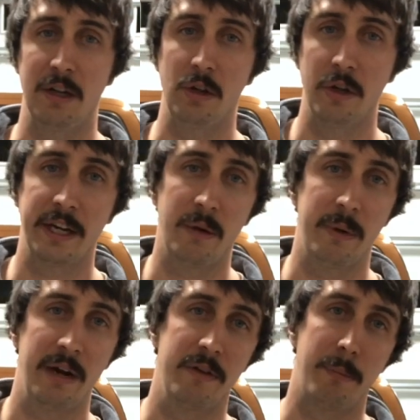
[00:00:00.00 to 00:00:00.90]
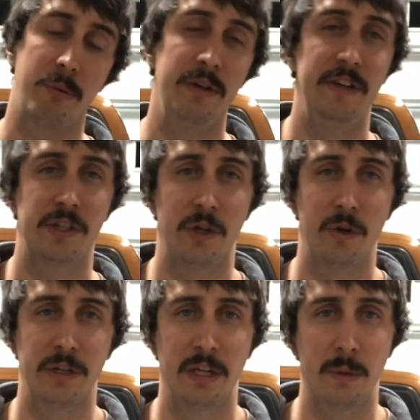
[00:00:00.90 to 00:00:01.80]
a look at whatever the previous owner
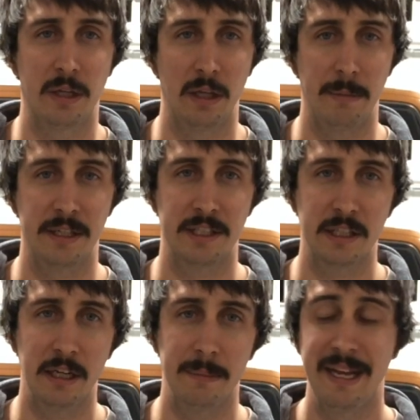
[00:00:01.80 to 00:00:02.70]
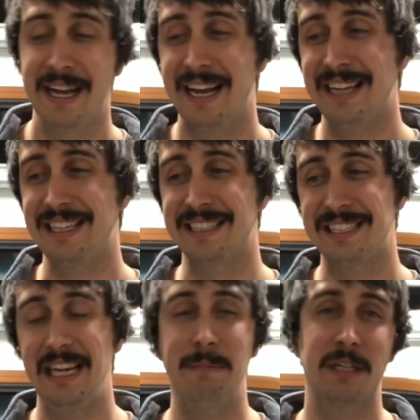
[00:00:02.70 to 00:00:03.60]
did with the limited slip. At that
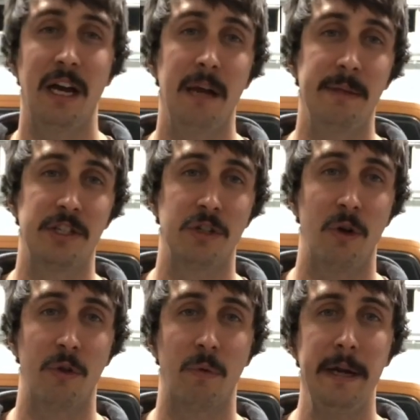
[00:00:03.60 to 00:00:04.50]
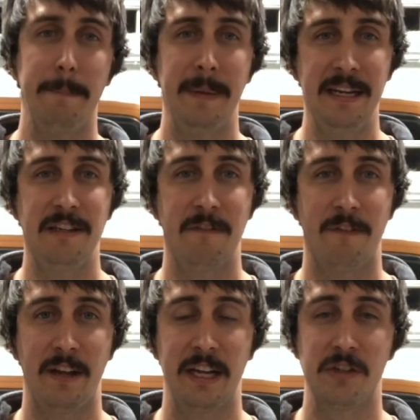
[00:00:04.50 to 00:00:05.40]
same time, install the right pinion
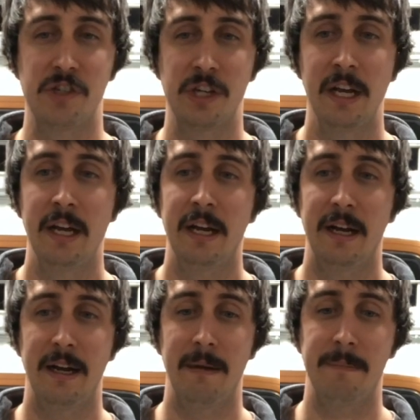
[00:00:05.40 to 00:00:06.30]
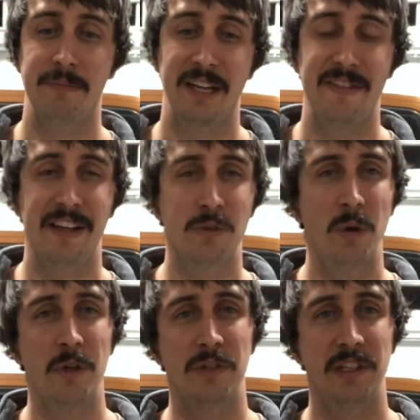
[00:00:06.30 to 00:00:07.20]
flange. And that's one
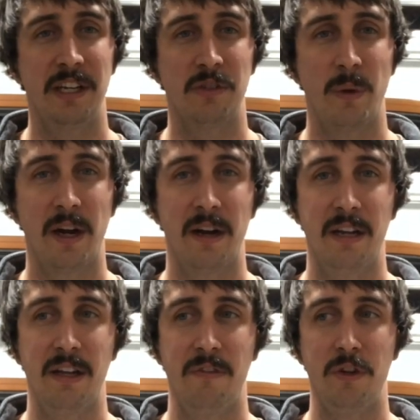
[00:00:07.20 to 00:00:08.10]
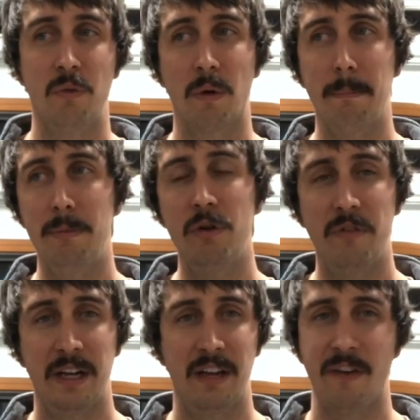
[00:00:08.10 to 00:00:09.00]
of those things where if you remove
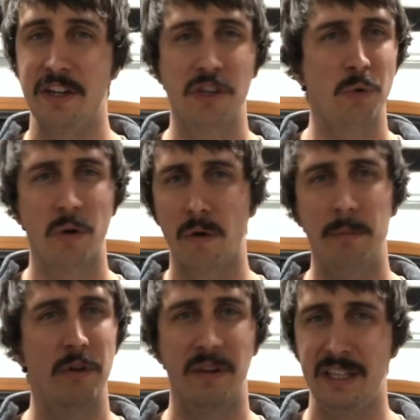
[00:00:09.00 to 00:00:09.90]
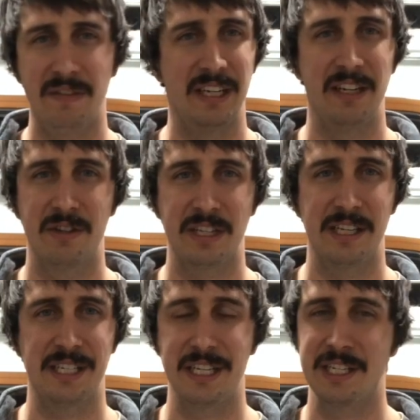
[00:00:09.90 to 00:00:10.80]
it, if I just were to remove it, leave the gears
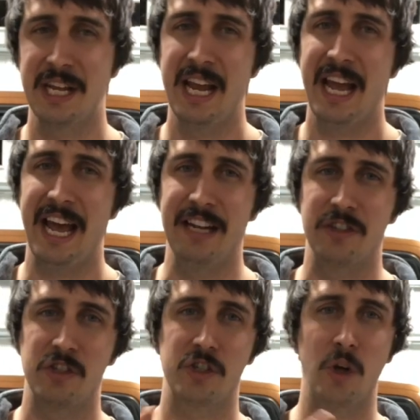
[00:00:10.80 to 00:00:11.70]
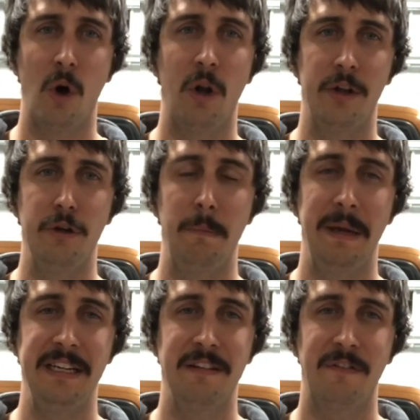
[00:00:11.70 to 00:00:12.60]
as is, and install a new
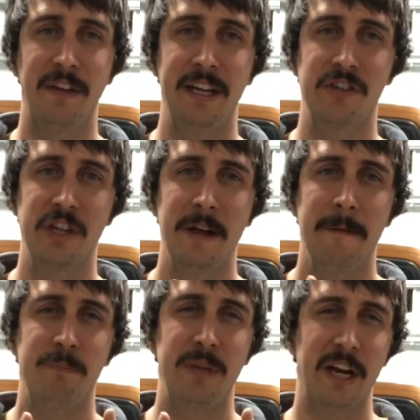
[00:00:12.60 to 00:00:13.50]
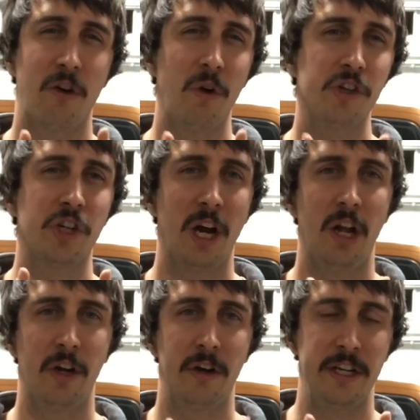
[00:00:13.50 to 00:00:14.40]
pinion flange, that crush
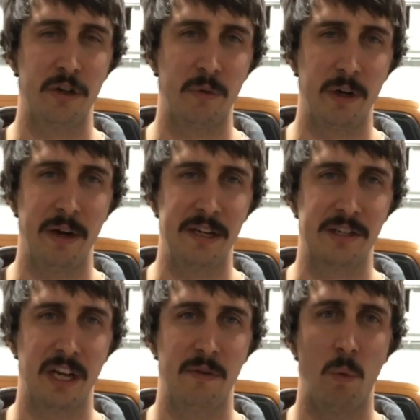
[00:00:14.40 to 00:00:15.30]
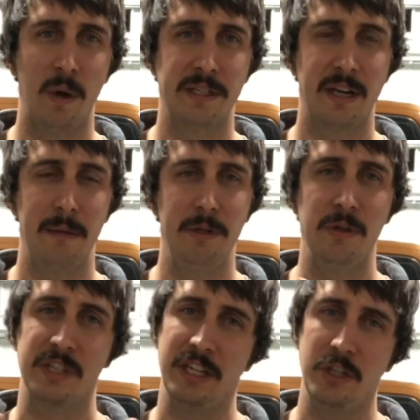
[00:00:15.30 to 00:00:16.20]
collar in your rear end is kind of a one-time
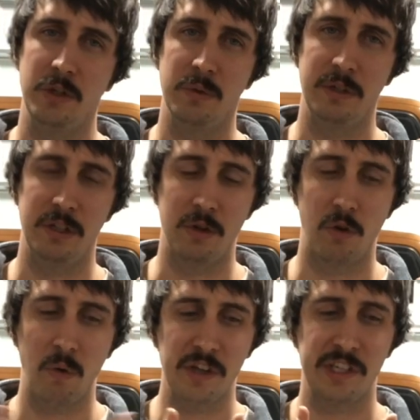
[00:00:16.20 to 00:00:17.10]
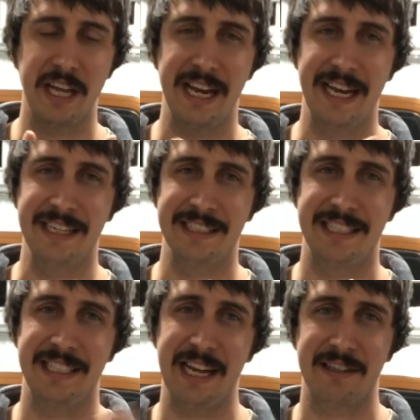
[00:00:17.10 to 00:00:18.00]
use, and you crush that and it
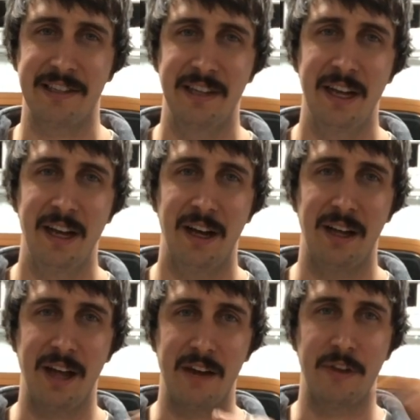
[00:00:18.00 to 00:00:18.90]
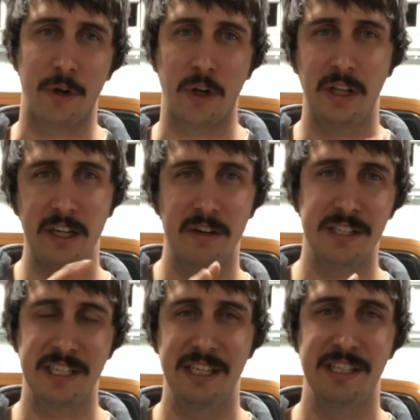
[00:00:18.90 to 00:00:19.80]
sets a lot of other
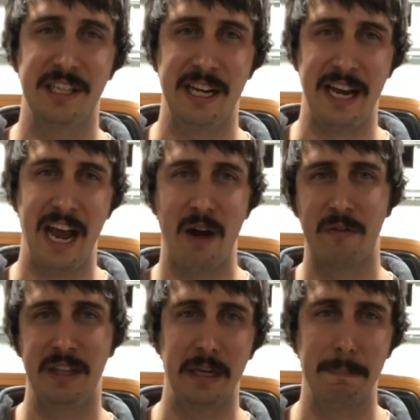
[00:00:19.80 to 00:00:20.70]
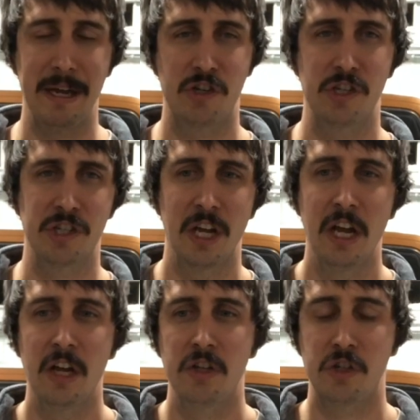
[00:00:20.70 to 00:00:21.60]
clearances and how everything meshes.
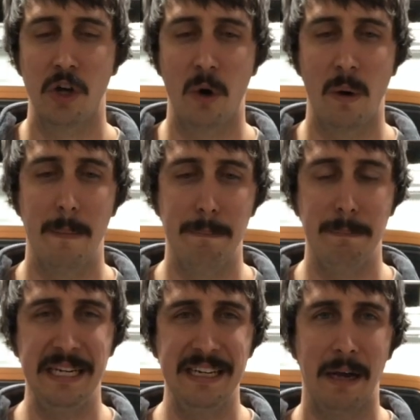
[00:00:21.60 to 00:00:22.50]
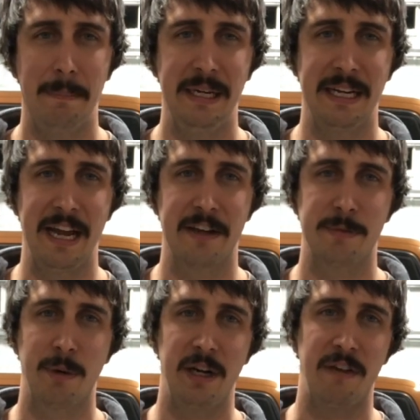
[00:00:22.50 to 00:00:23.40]
So me not being an
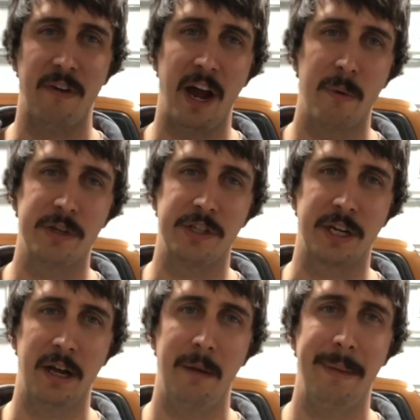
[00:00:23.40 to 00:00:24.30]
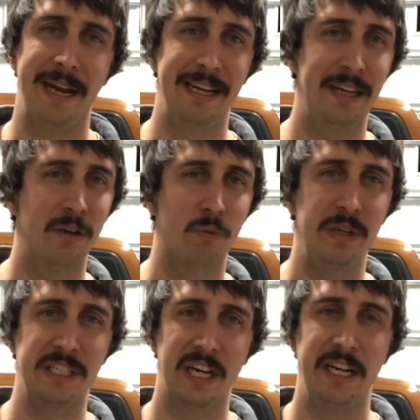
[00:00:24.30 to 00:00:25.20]
expert, if I were just to come back in and
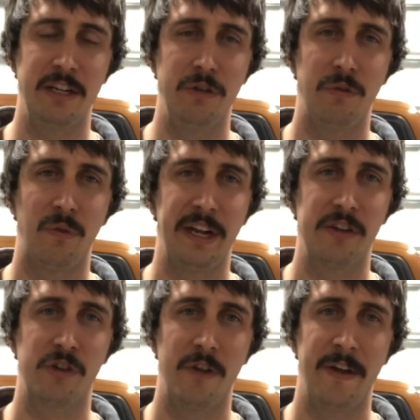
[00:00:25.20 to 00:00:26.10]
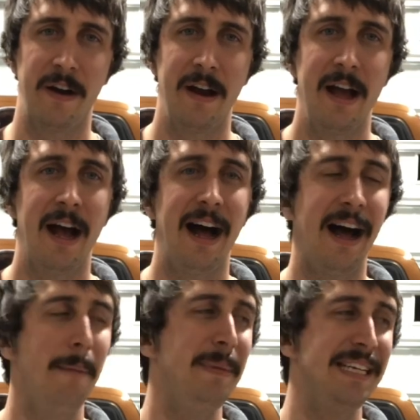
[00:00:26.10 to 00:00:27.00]
retighten a new flange on there,
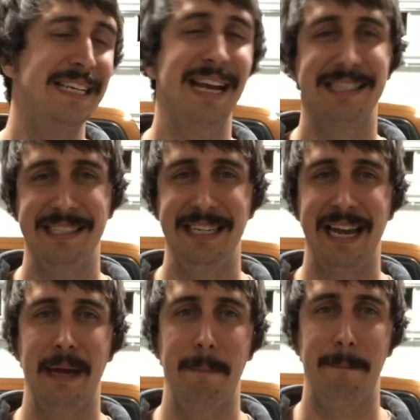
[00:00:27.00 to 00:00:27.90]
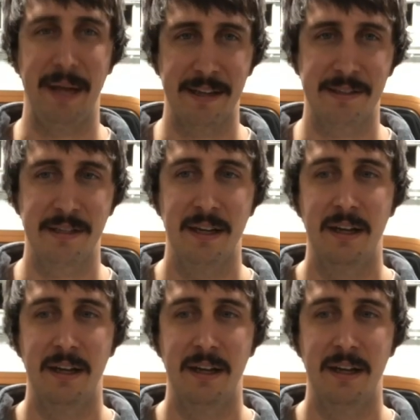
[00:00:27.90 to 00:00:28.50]
I'd be guessing at best